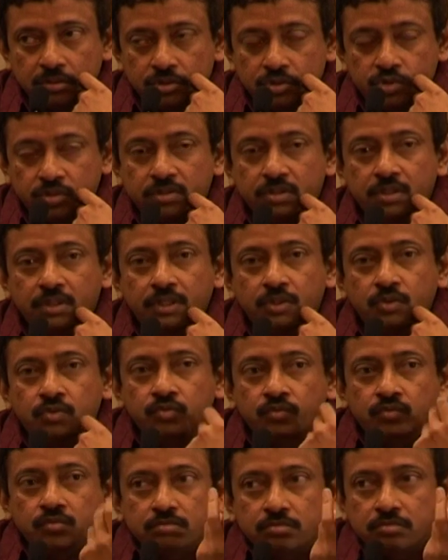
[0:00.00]
So in the
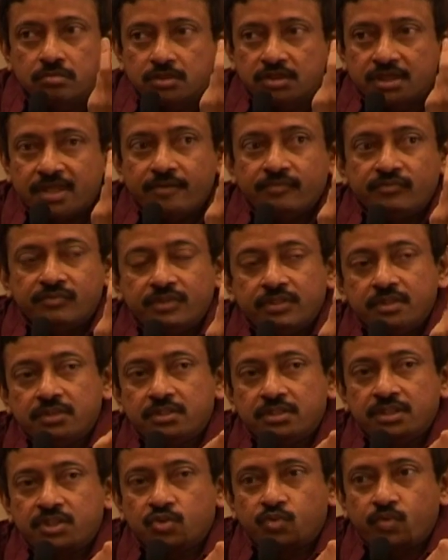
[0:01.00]
new scheme of
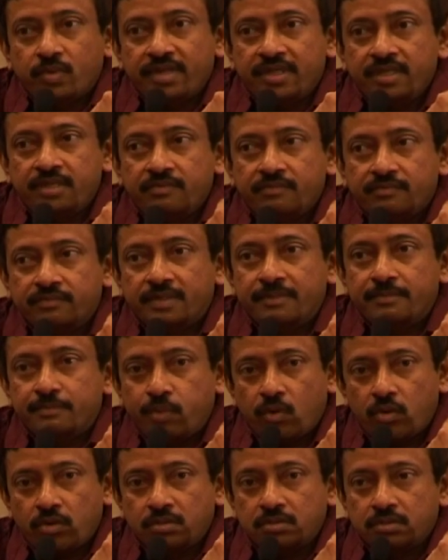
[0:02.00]
things, it's very
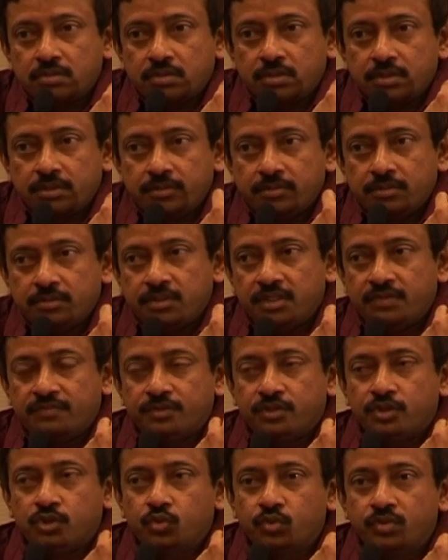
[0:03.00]
important
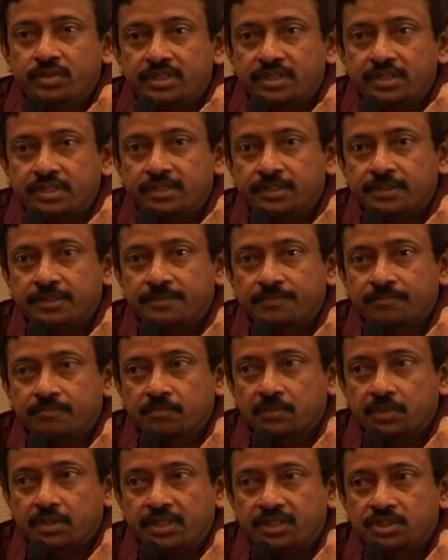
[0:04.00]
that we do it at an
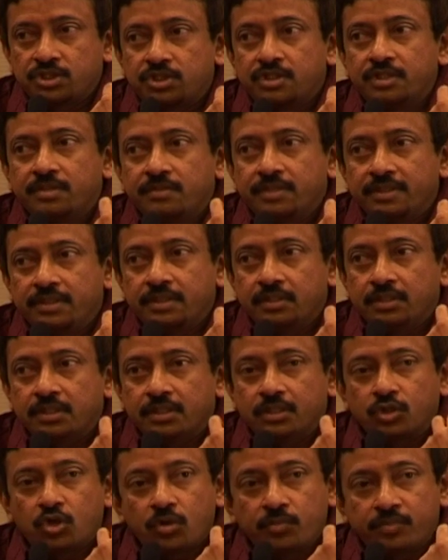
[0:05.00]
extremely
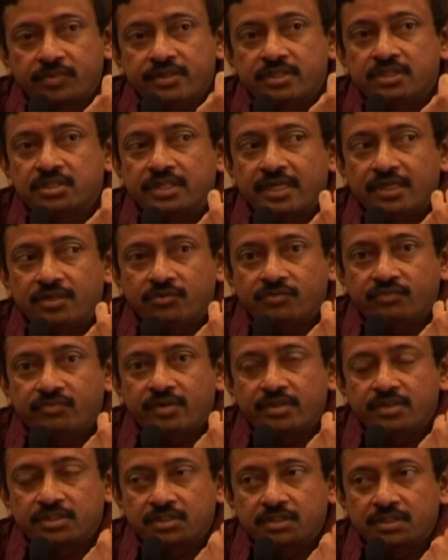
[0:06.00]
corporate style of
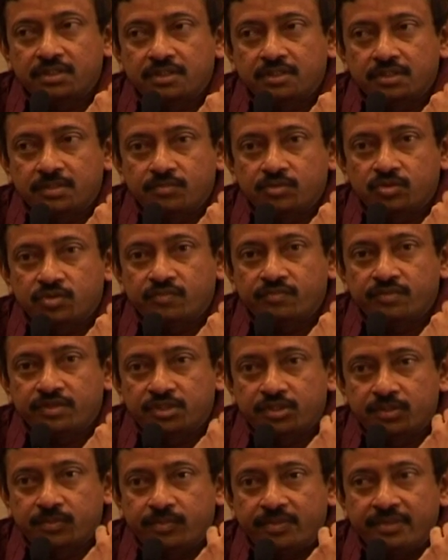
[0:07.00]
function in terms of
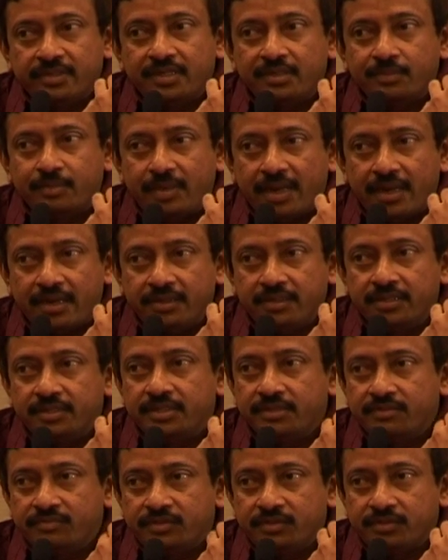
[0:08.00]
discipline and planning
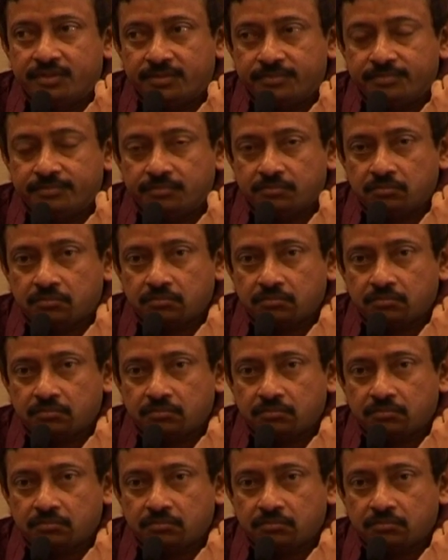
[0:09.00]
and everything.